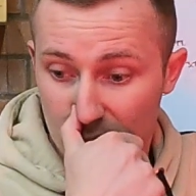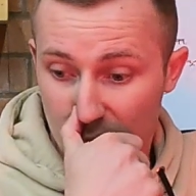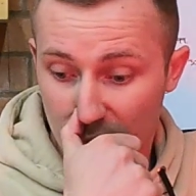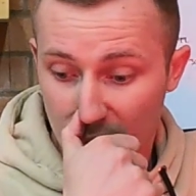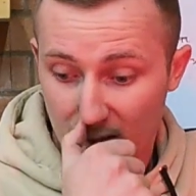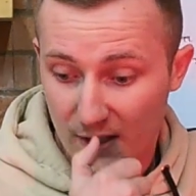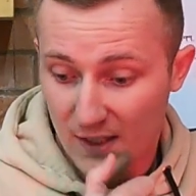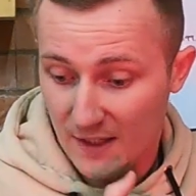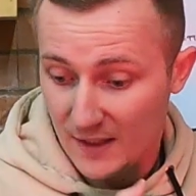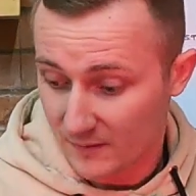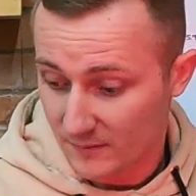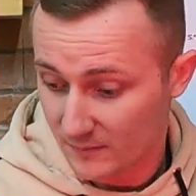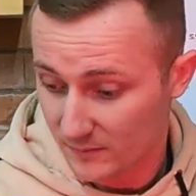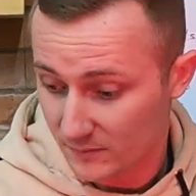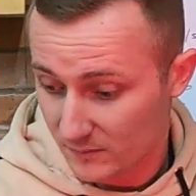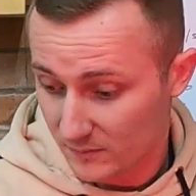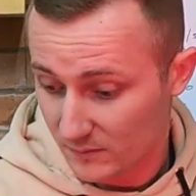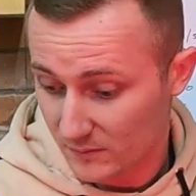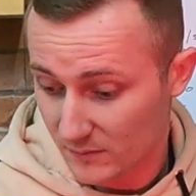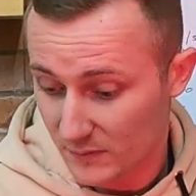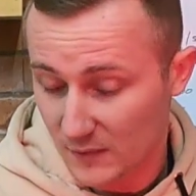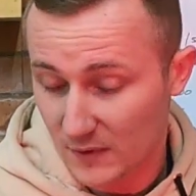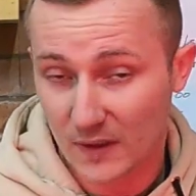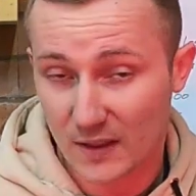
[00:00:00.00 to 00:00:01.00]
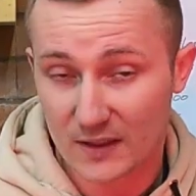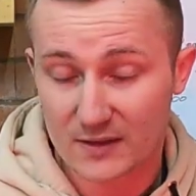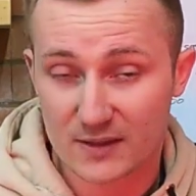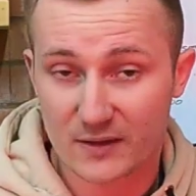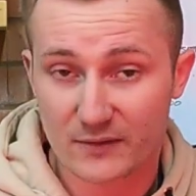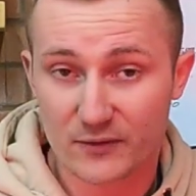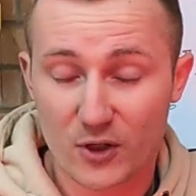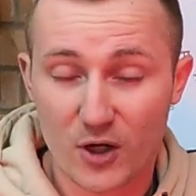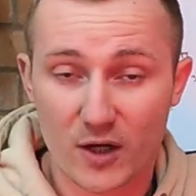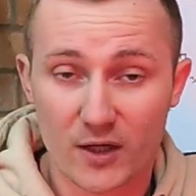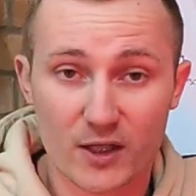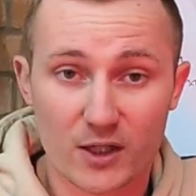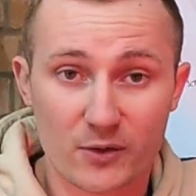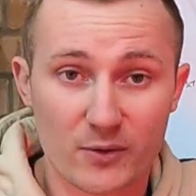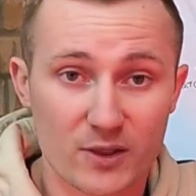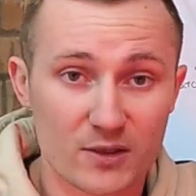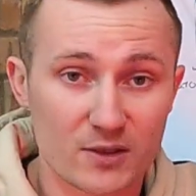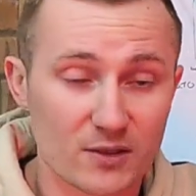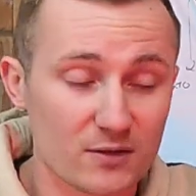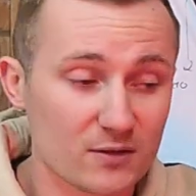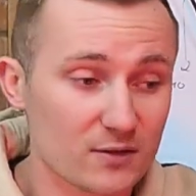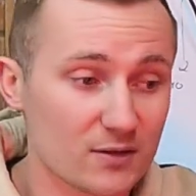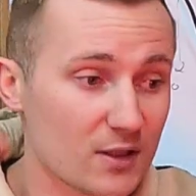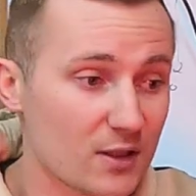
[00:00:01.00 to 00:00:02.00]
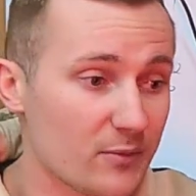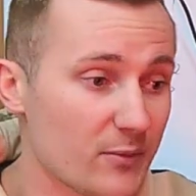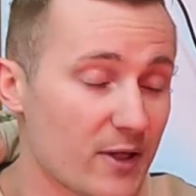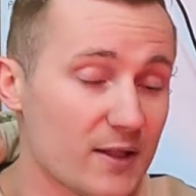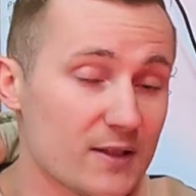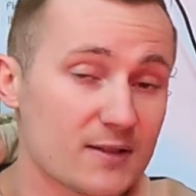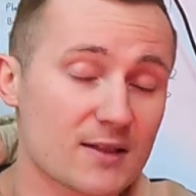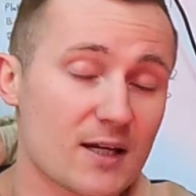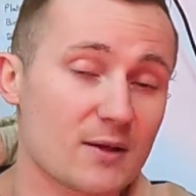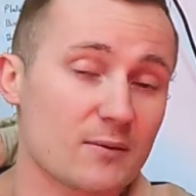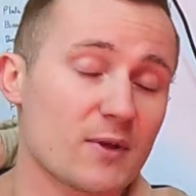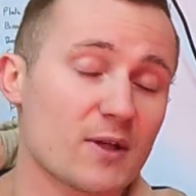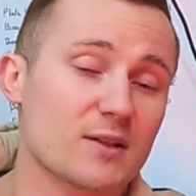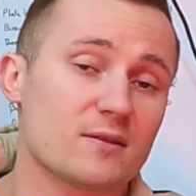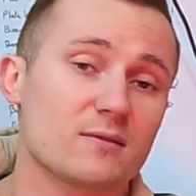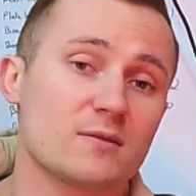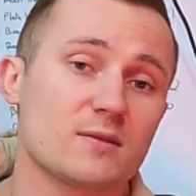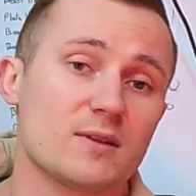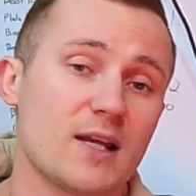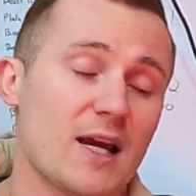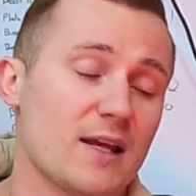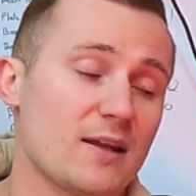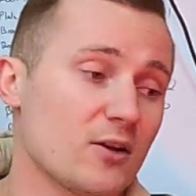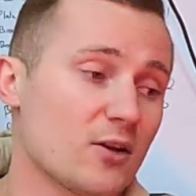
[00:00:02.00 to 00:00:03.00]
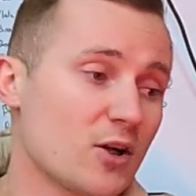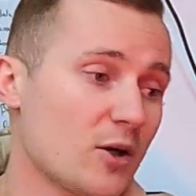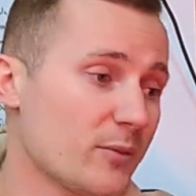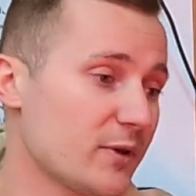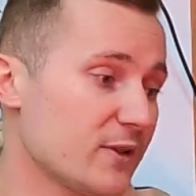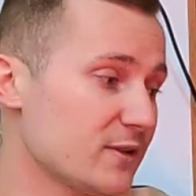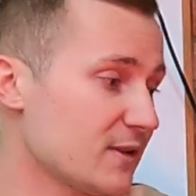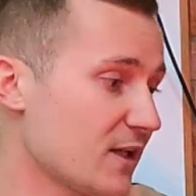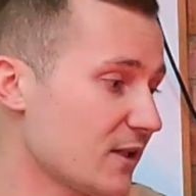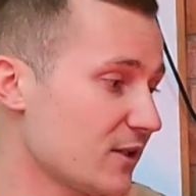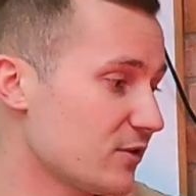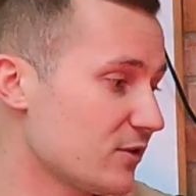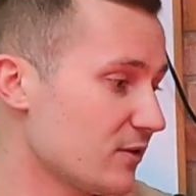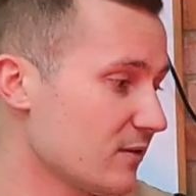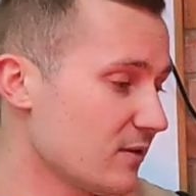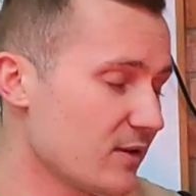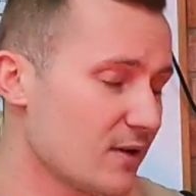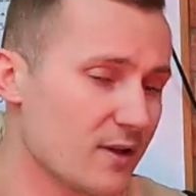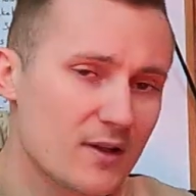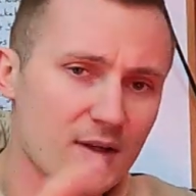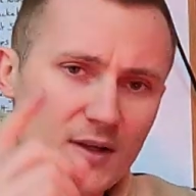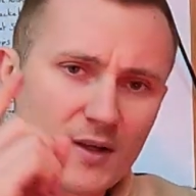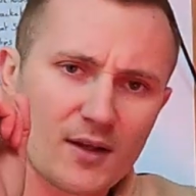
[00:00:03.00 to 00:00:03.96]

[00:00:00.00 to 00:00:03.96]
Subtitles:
And like I said, if you've got any questions in the meantime, lads, get in the comment section.